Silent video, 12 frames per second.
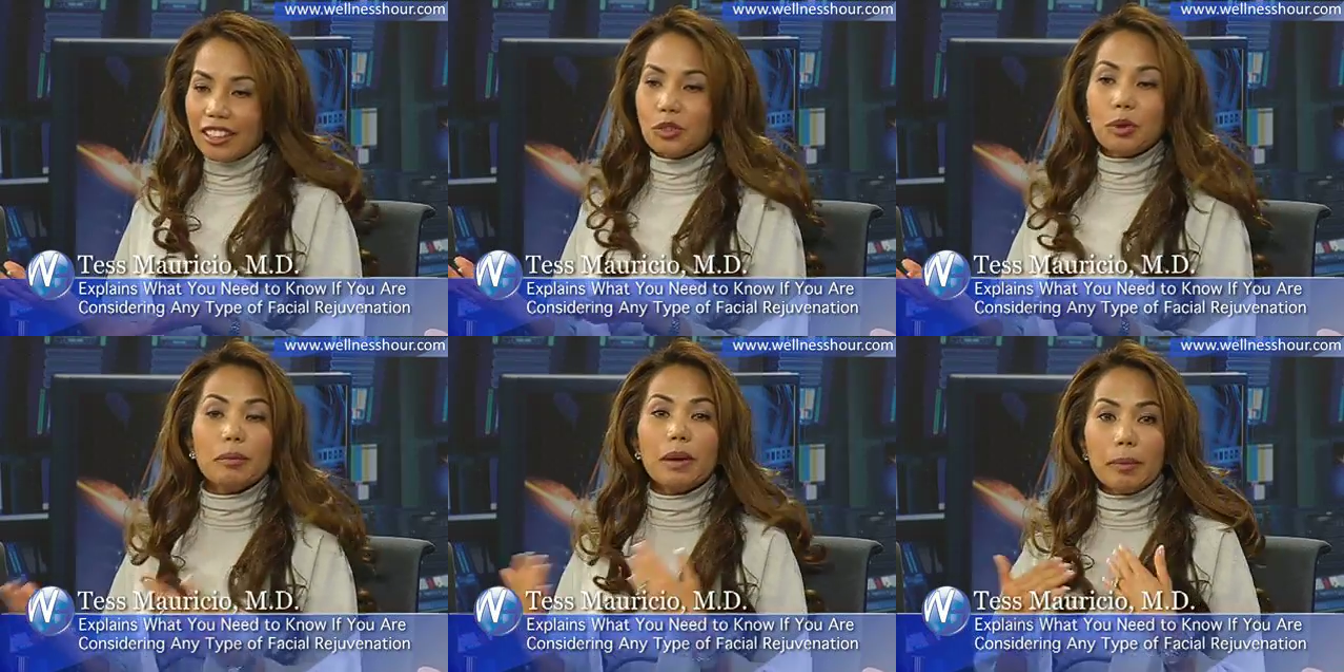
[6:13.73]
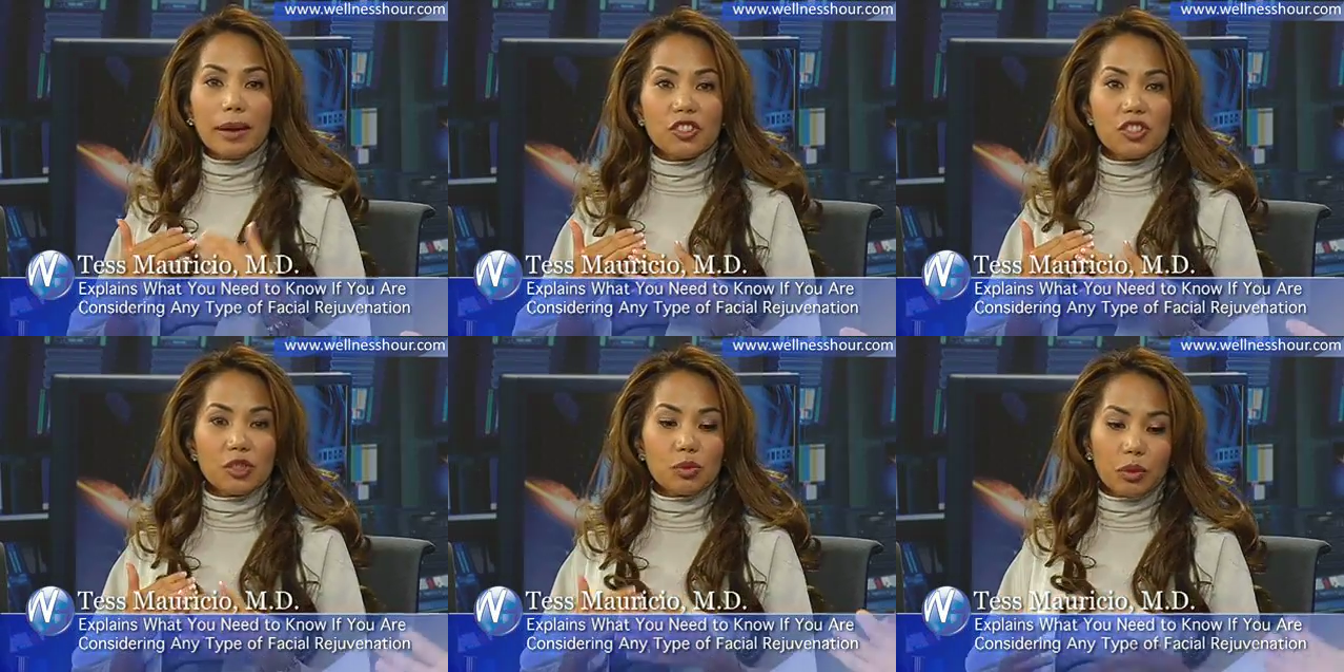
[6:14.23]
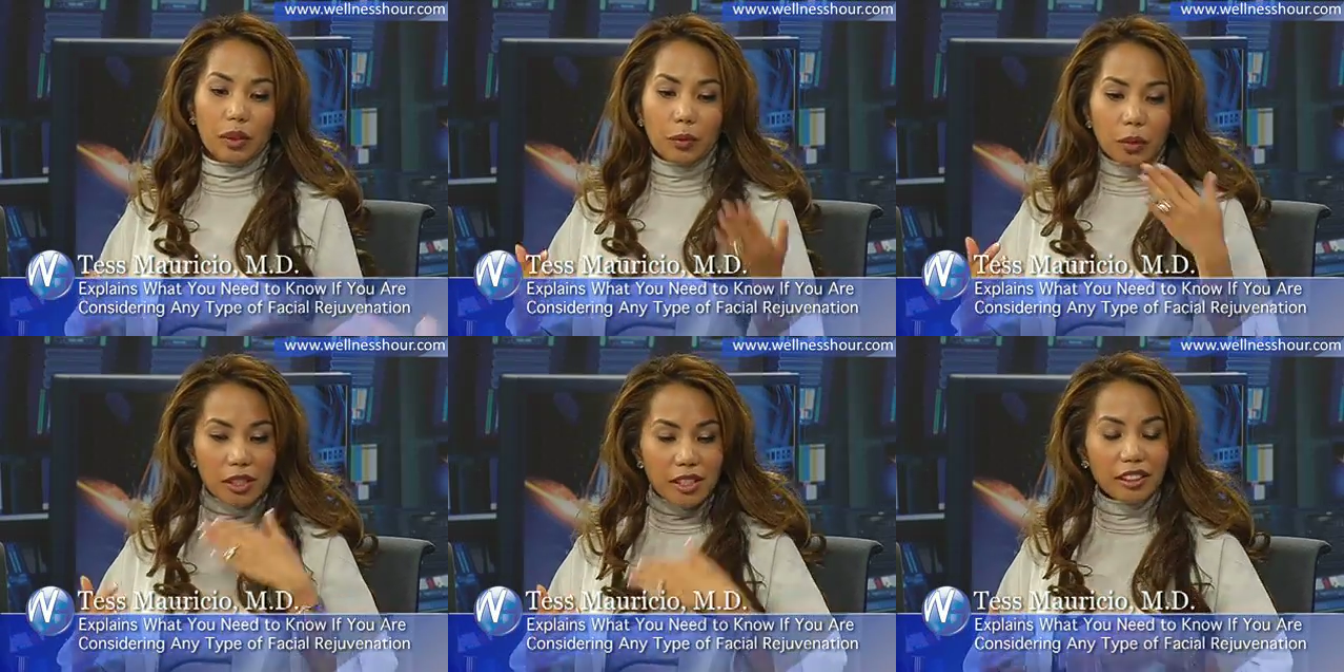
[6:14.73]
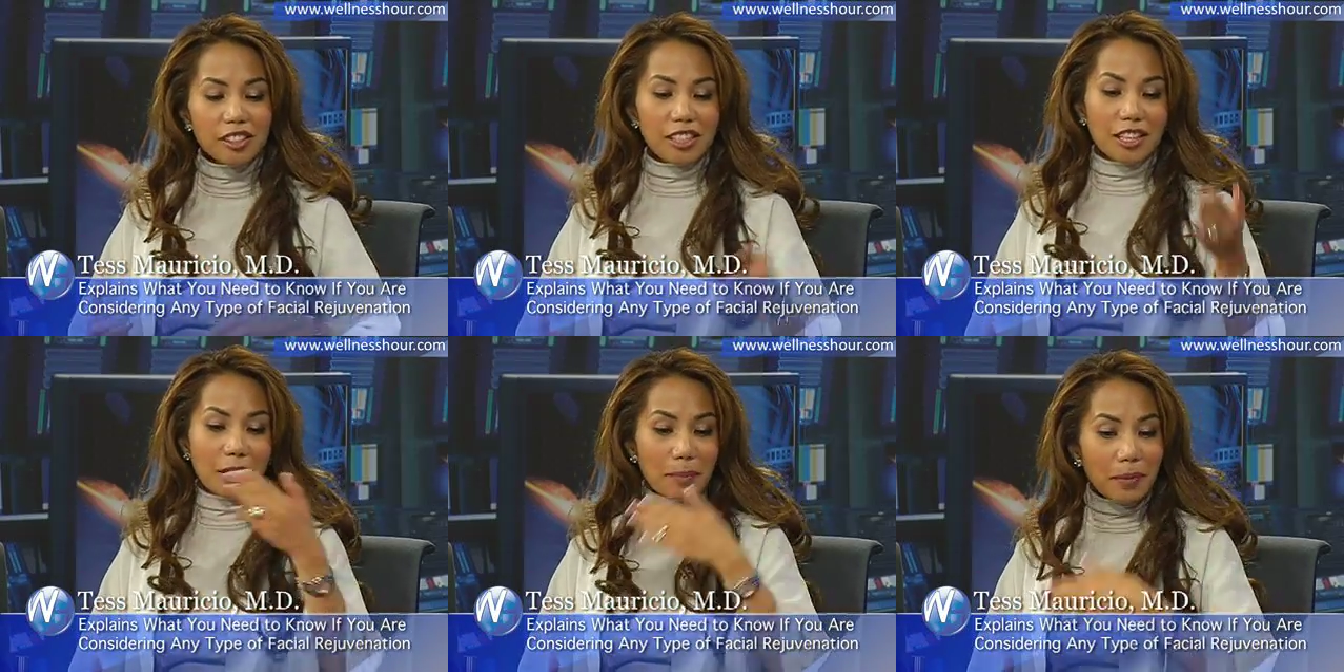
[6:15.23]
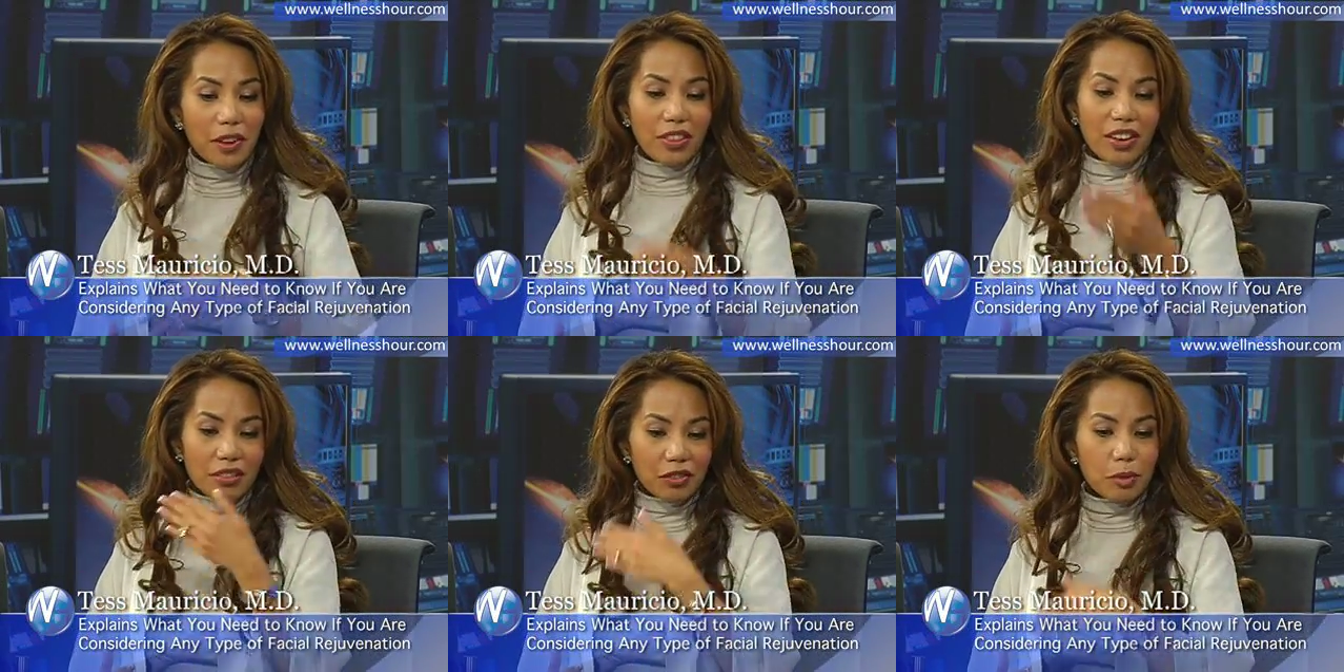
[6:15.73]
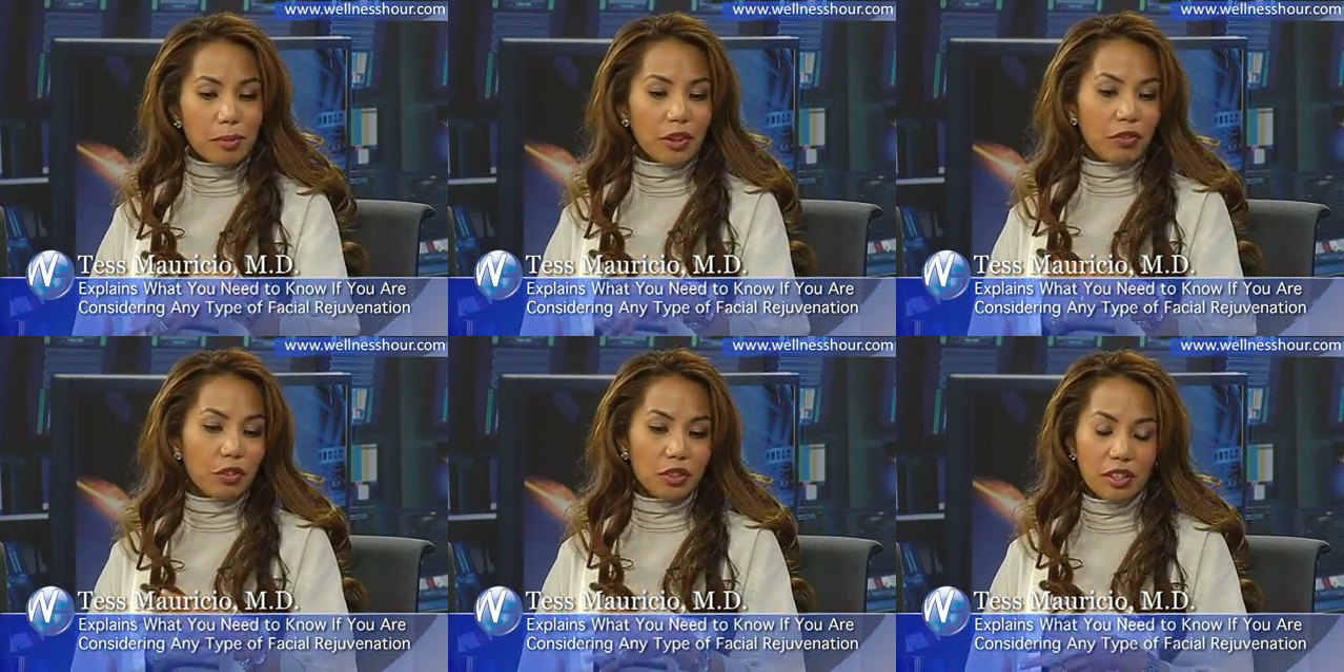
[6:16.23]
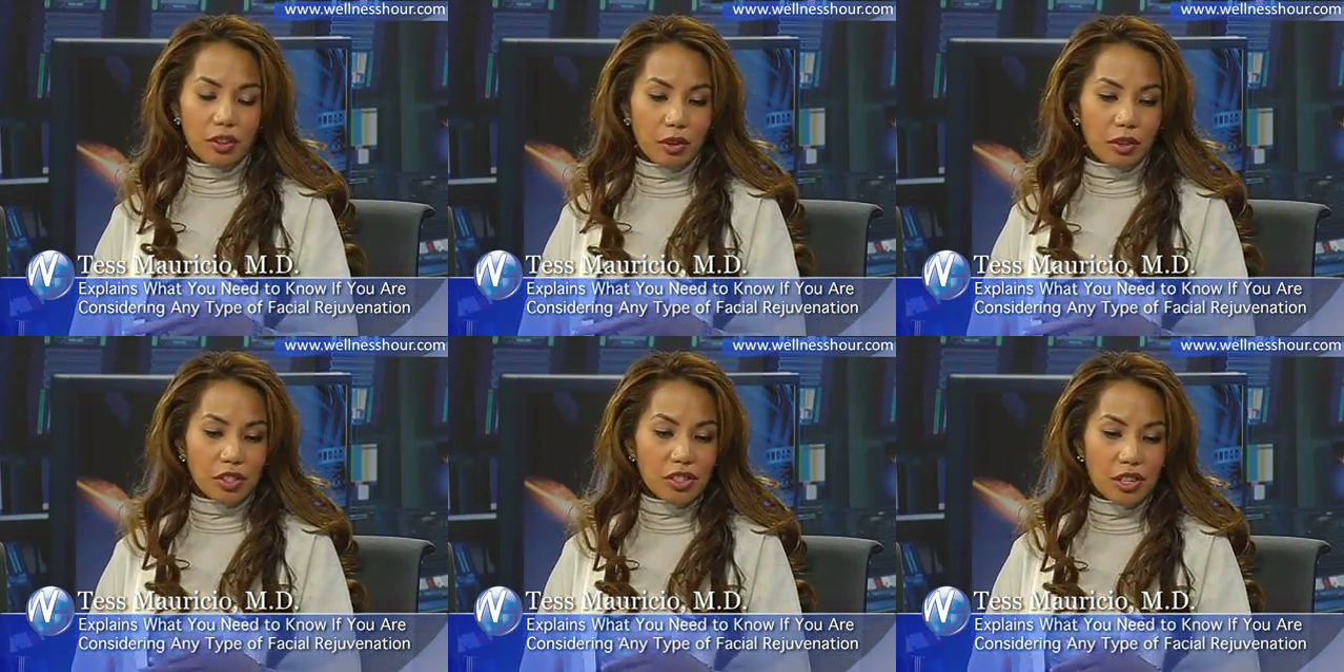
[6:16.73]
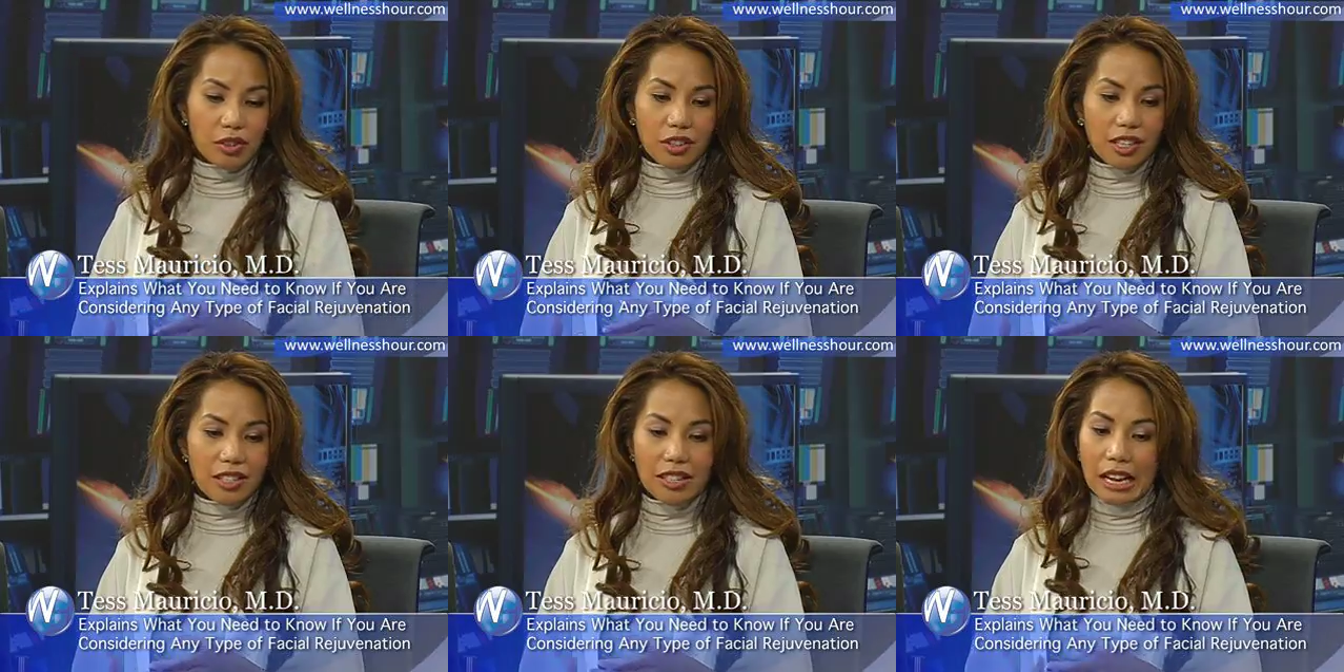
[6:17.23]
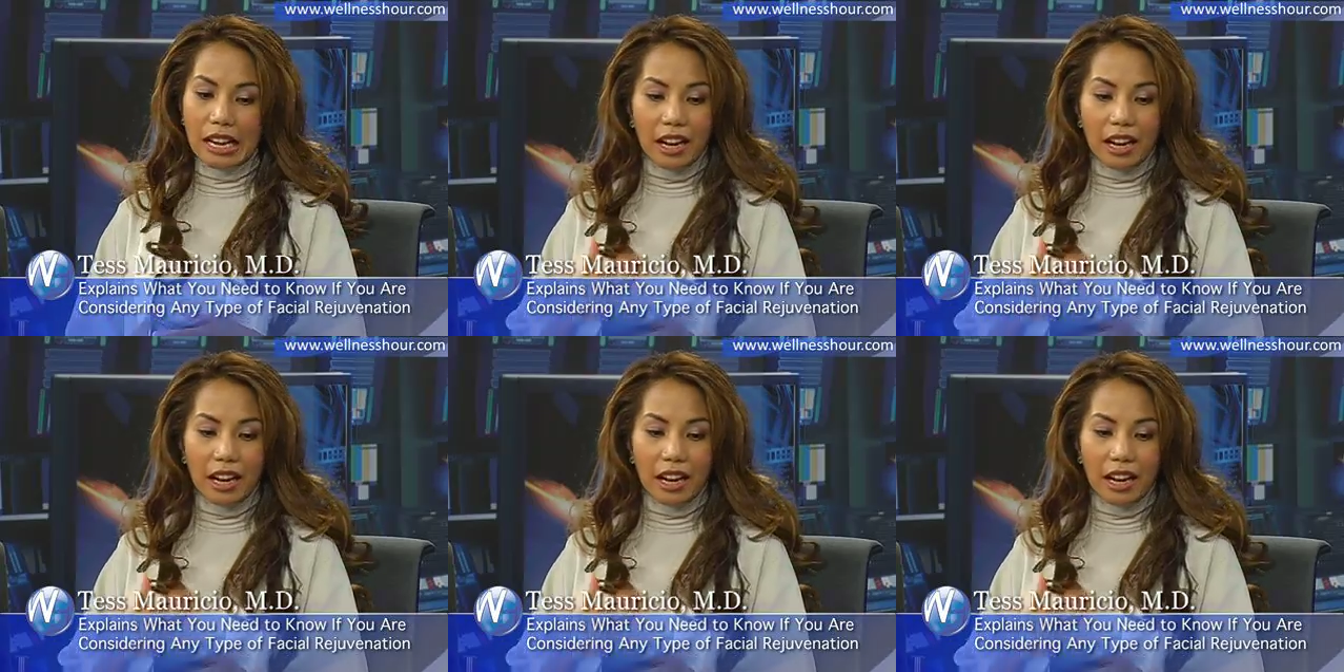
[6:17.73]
that's what my patients, because I'll see them month after month for their series,